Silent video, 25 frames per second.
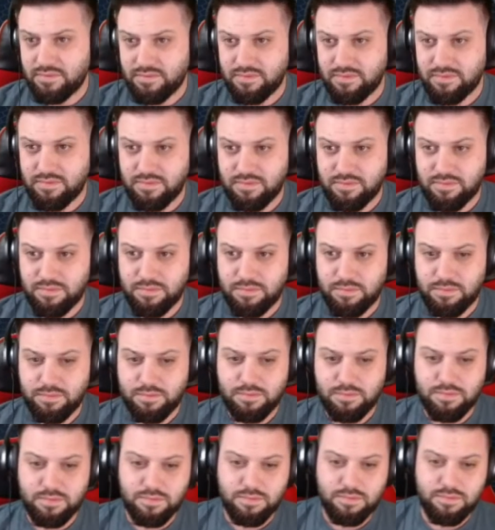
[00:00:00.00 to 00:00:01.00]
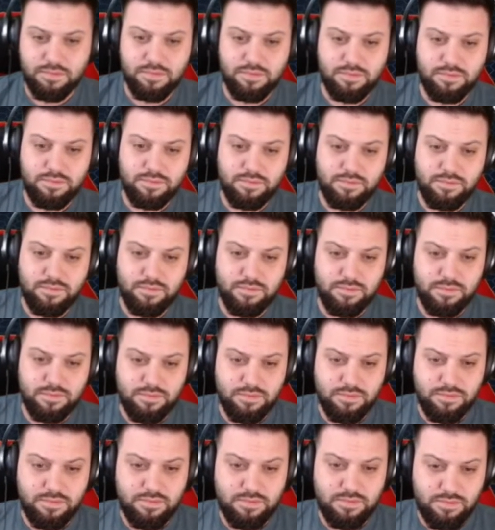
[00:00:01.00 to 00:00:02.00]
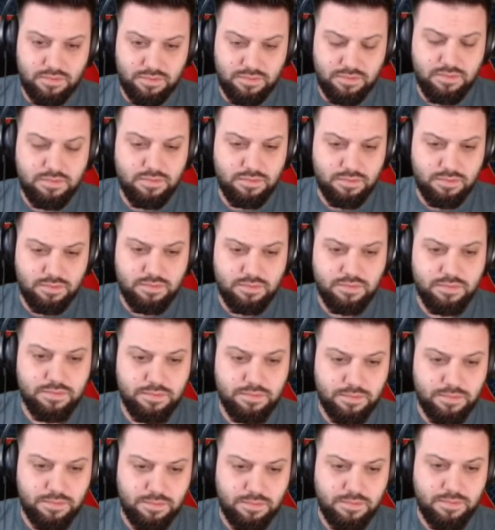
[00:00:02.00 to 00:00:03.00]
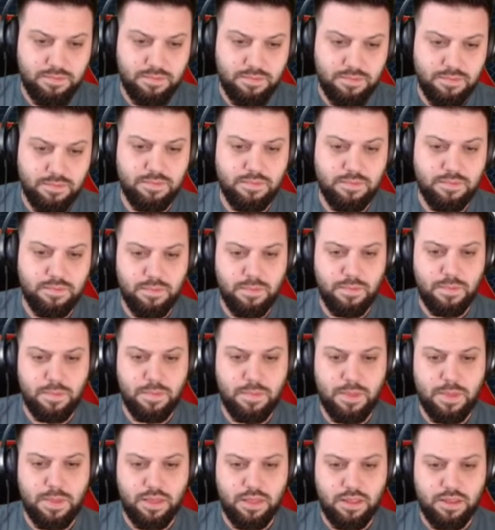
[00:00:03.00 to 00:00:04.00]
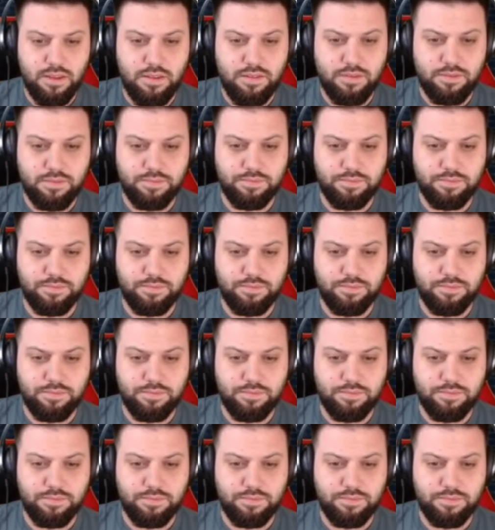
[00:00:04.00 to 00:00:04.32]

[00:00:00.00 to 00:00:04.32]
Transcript: (not speaking)